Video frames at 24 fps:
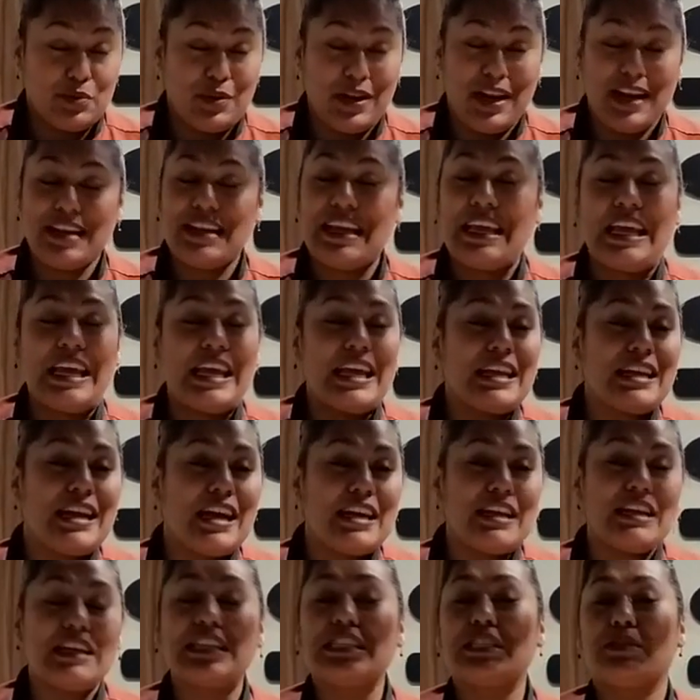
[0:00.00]
but I
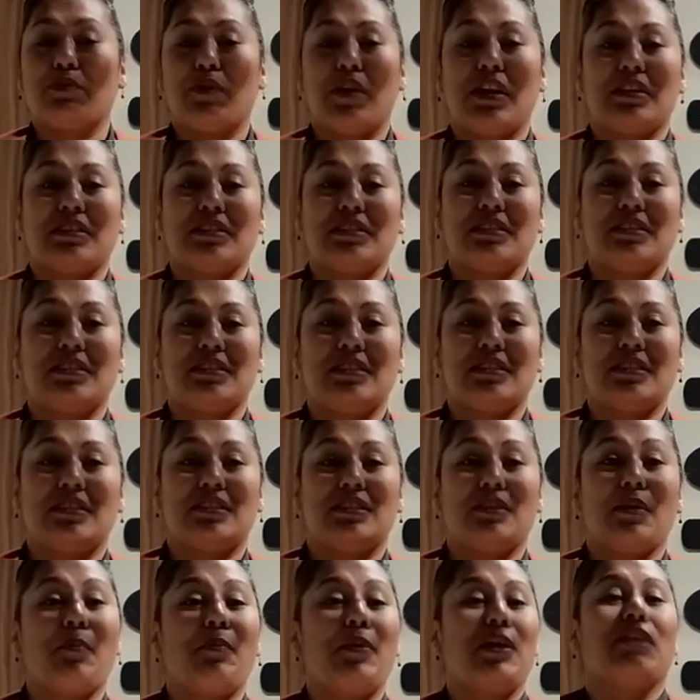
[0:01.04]
cannot express
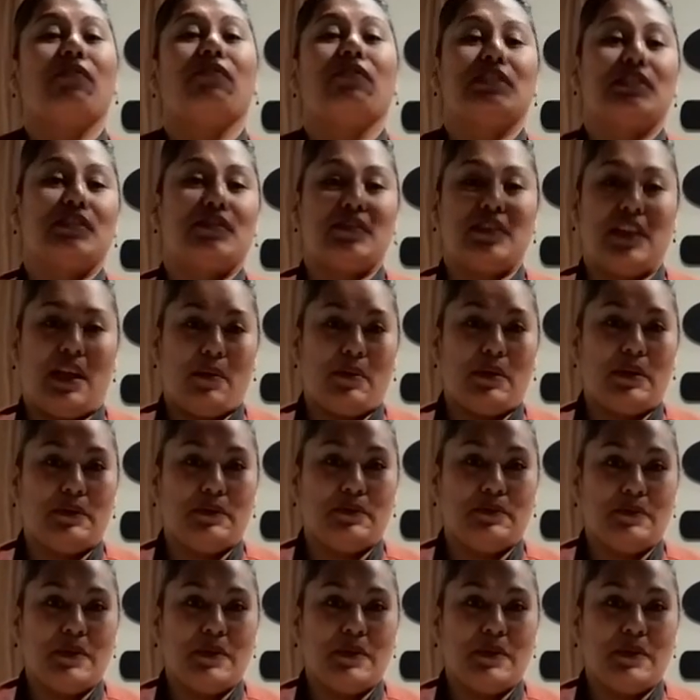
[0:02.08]
the benefits of salmon.